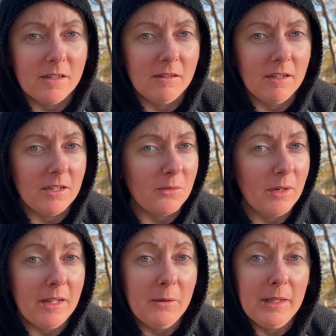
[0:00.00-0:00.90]
and that's where
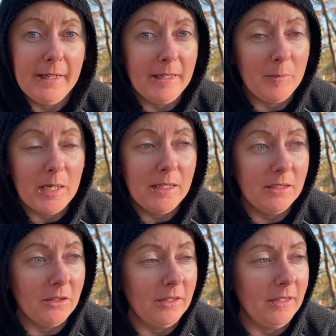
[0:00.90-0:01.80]
they were leading me.
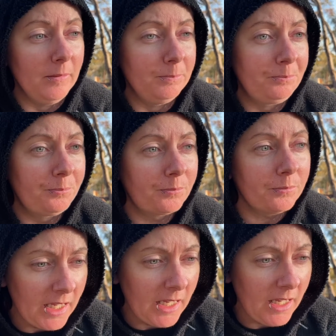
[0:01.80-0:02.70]
So,
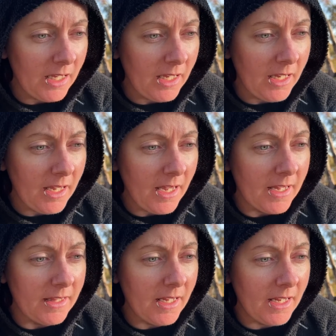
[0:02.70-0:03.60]

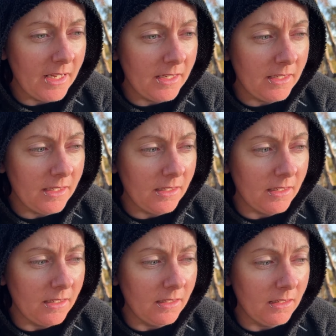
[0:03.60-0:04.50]
and then
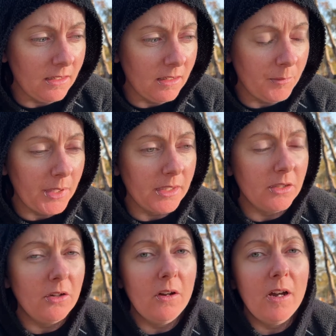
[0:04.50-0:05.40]
by the
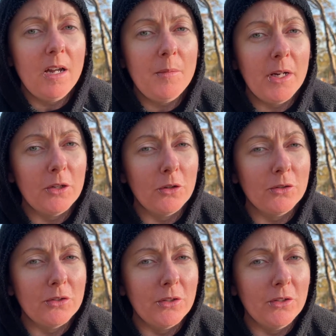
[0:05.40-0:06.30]
time I got
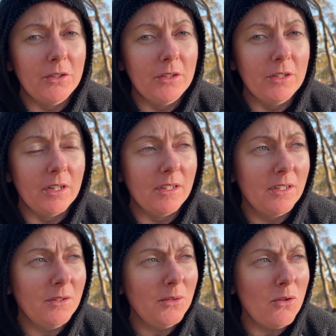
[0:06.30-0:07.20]
to, I think
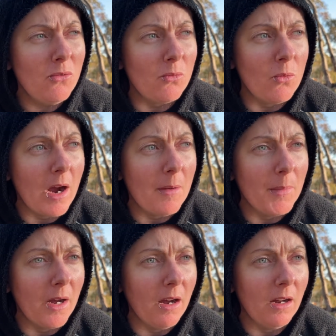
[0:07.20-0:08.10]
it was called White
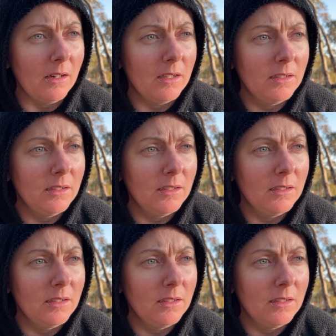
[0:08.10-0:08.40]
Park